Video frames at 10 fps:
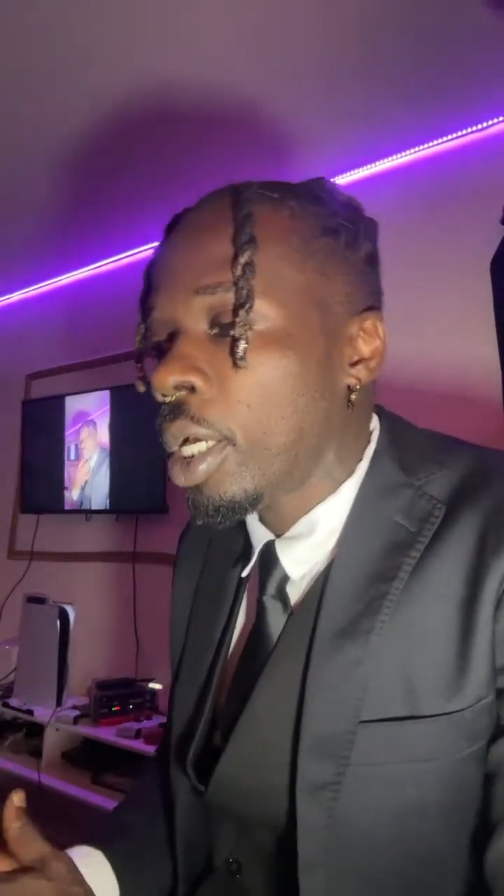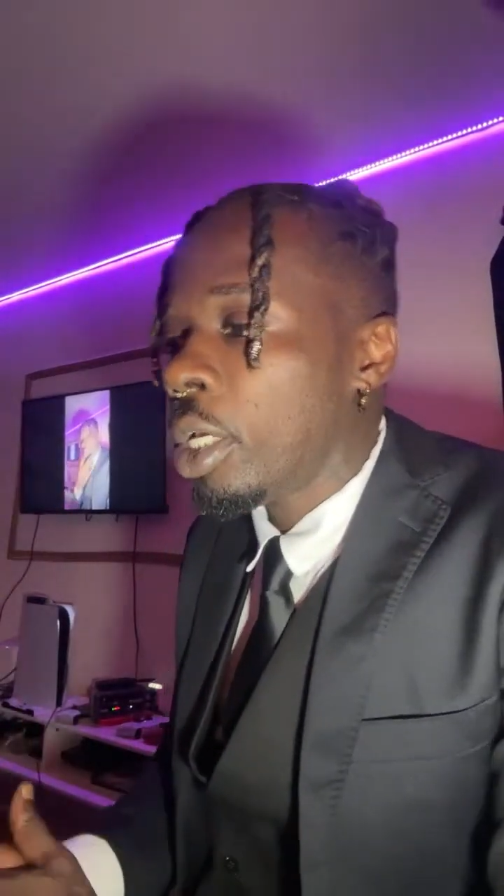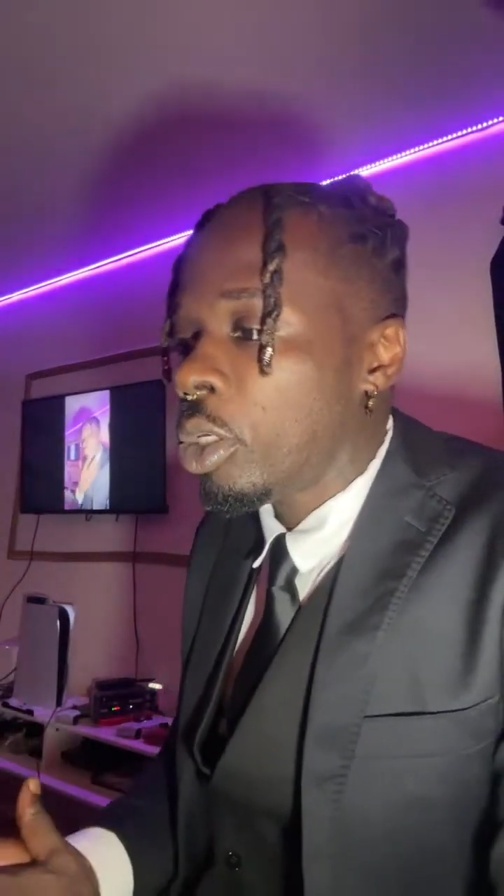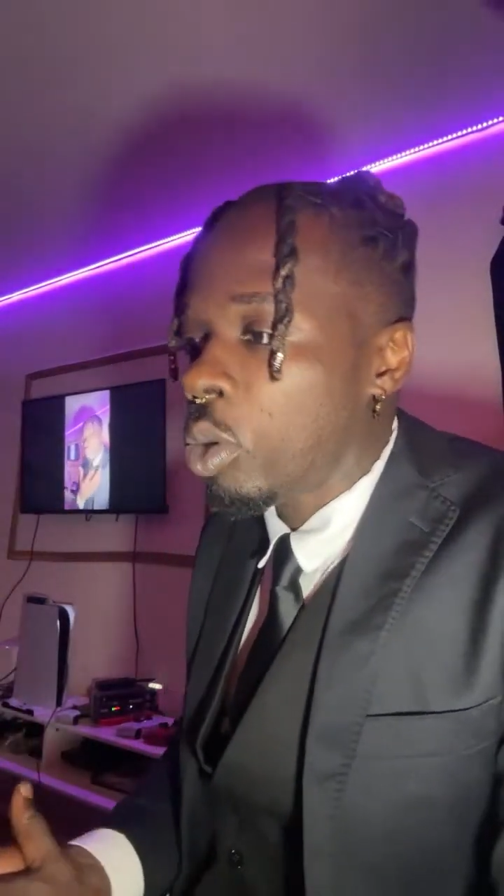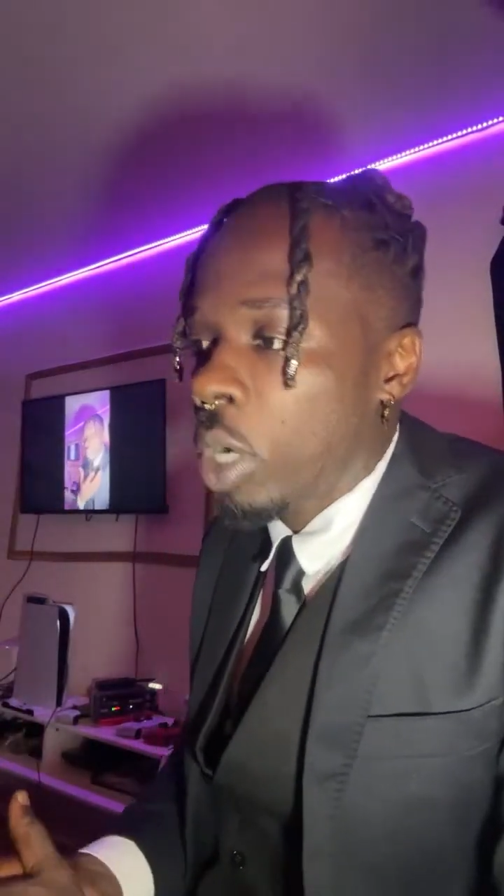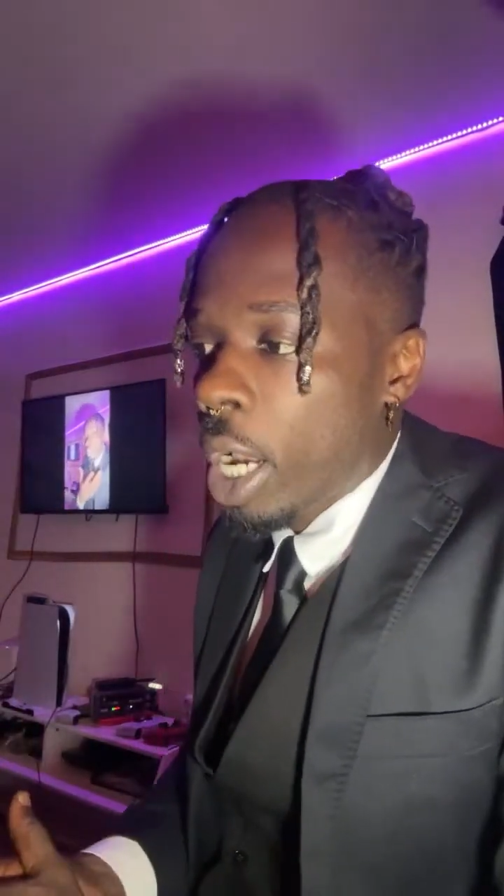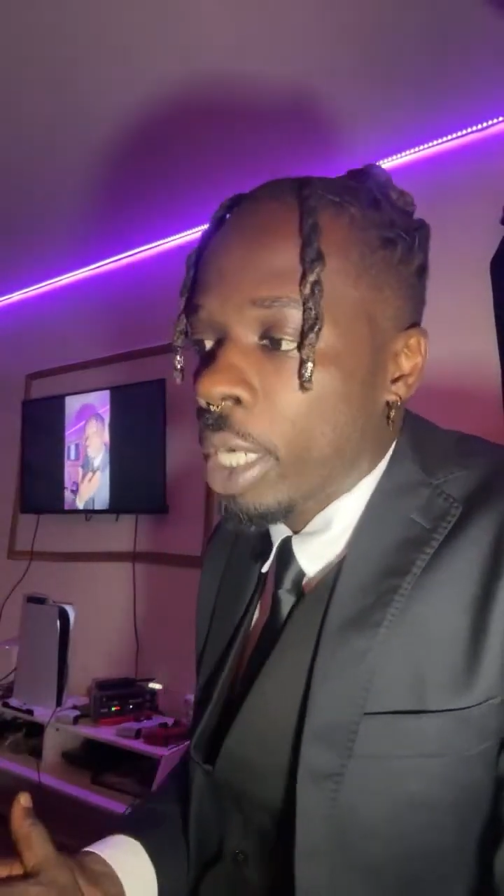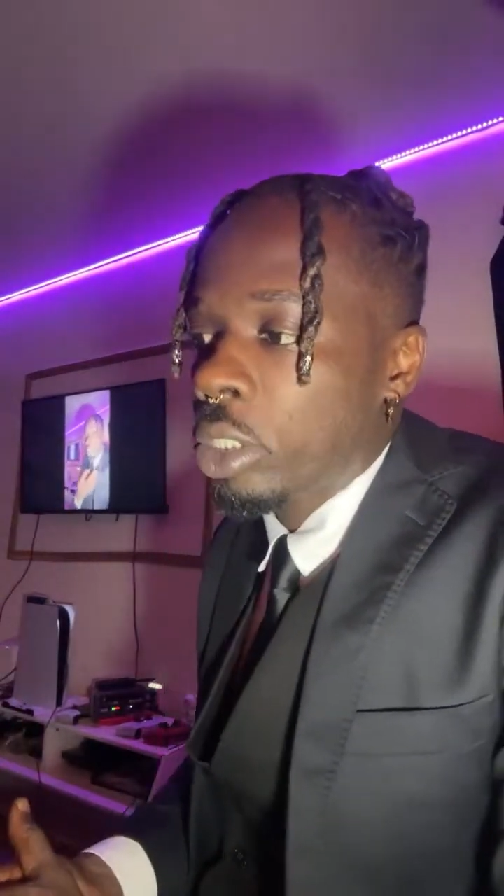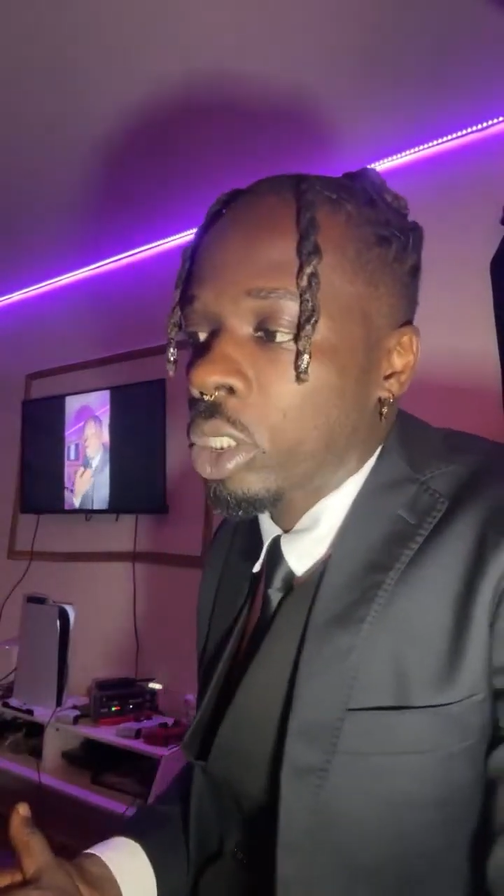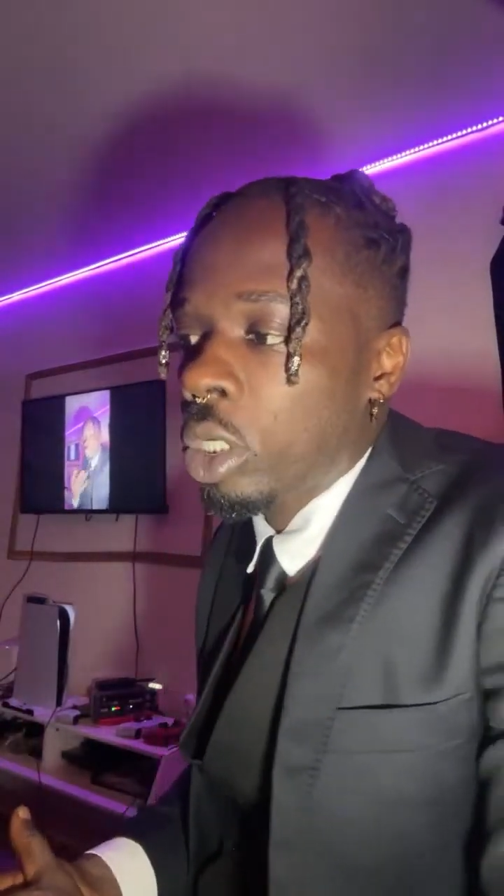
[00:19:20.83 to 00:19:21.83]
You
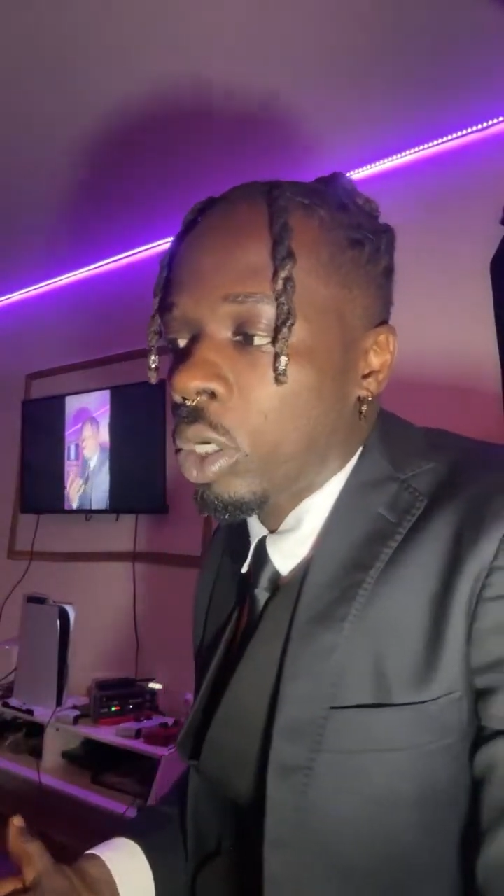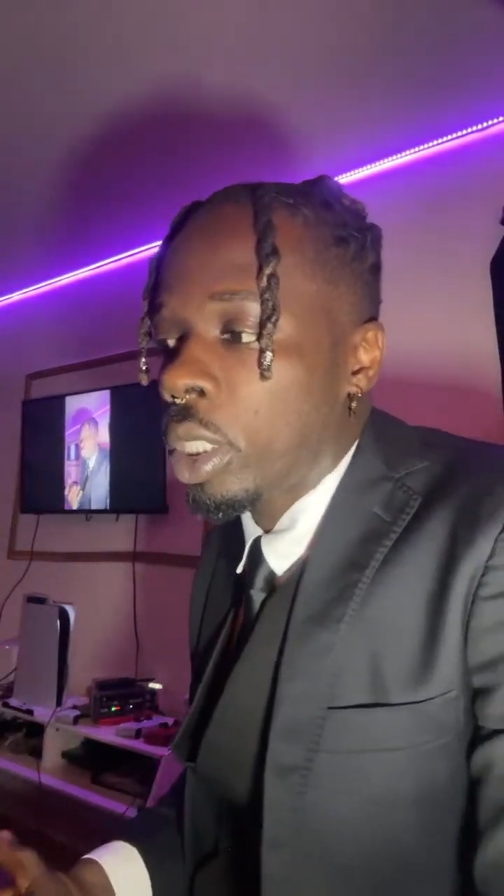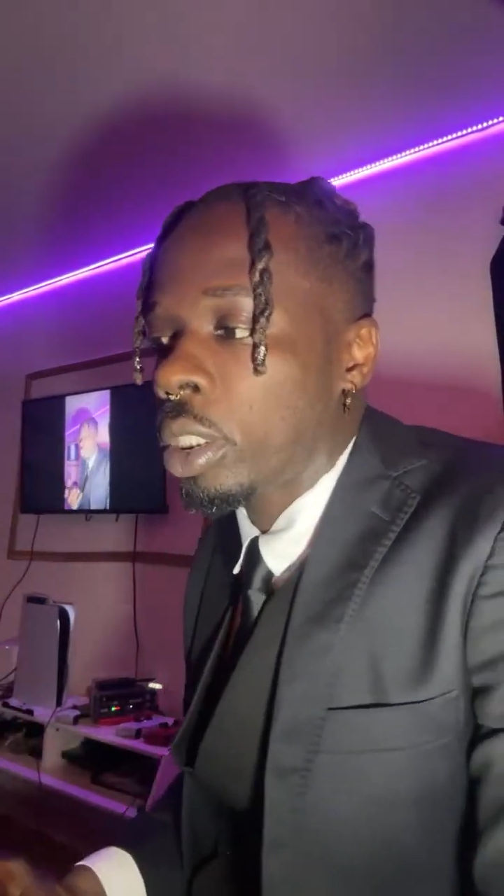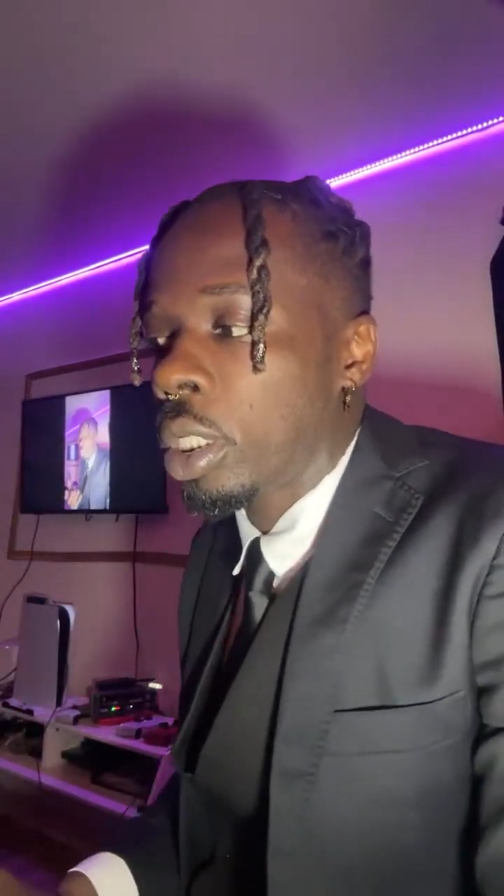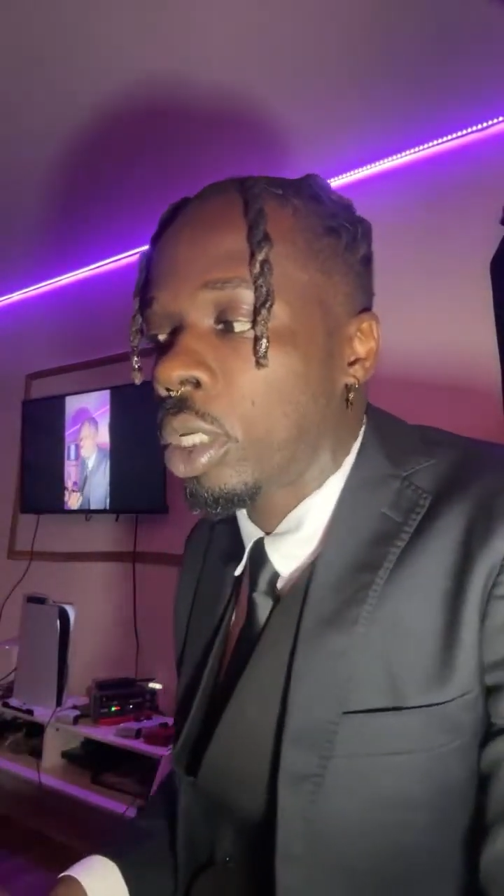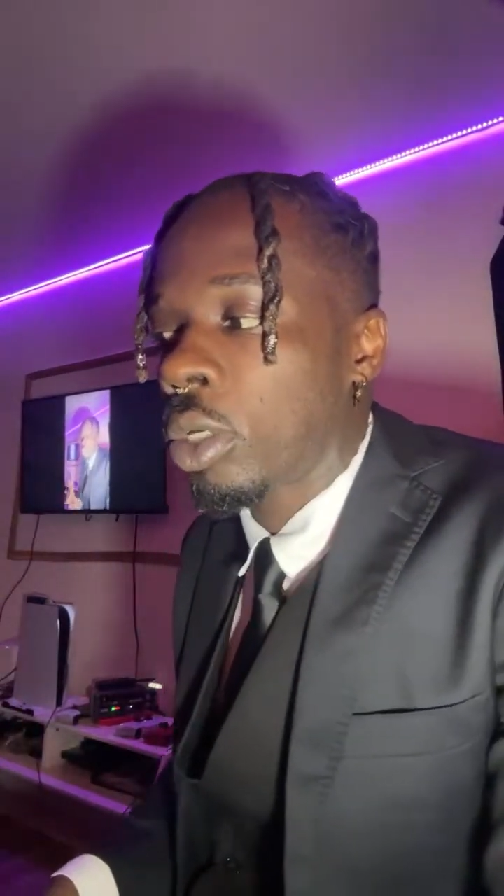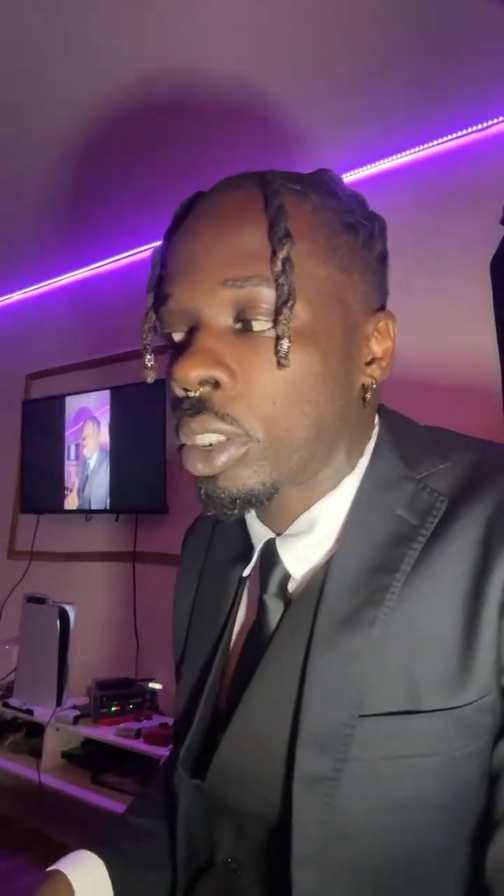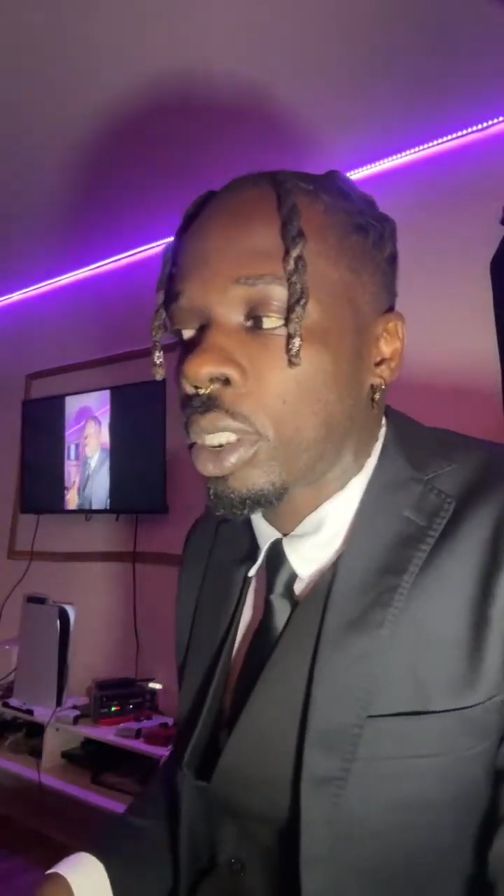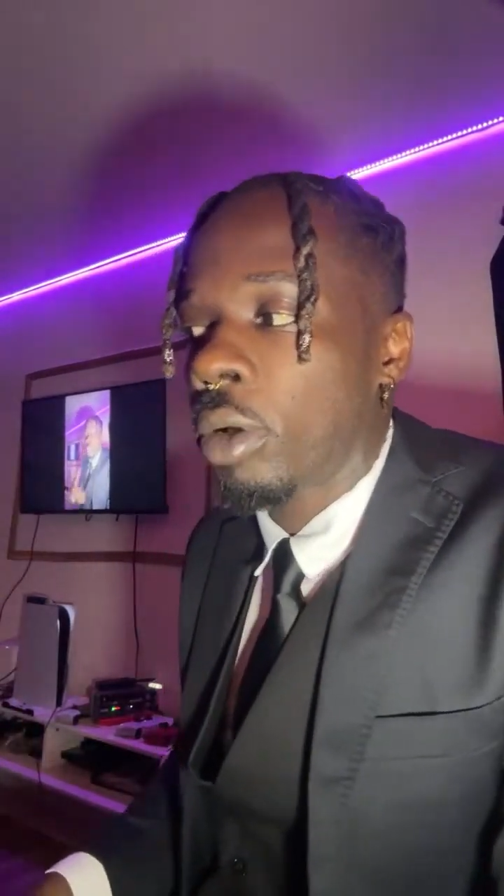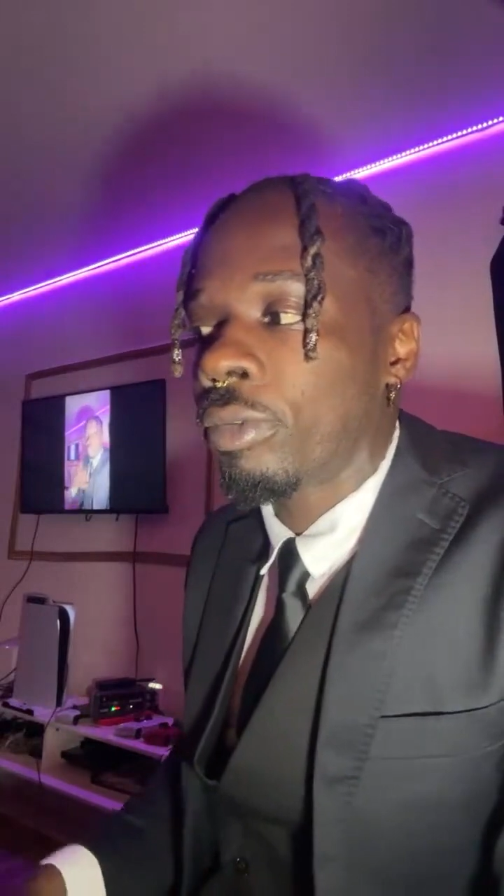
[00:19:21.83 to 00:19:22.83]
actually going to see
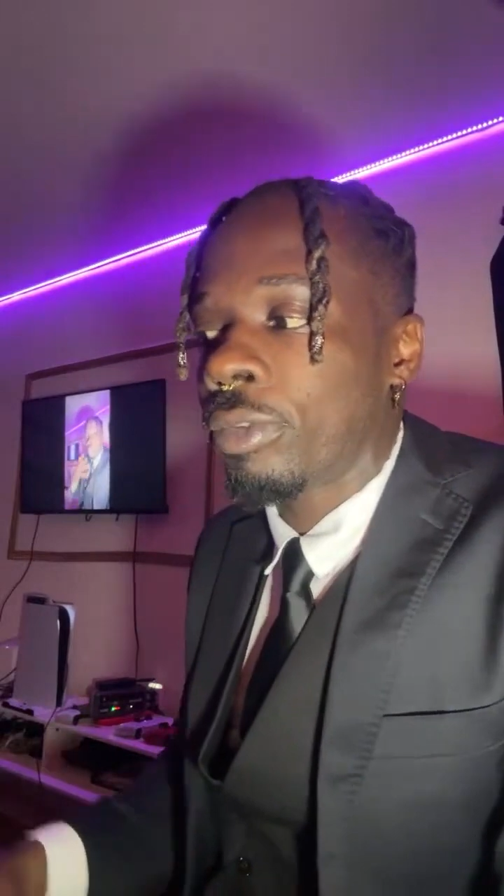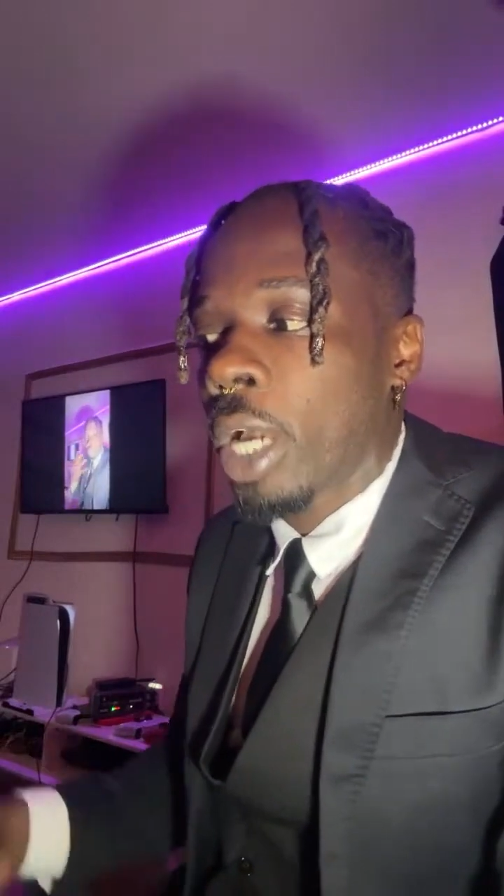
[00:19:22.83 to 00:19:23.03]
yourself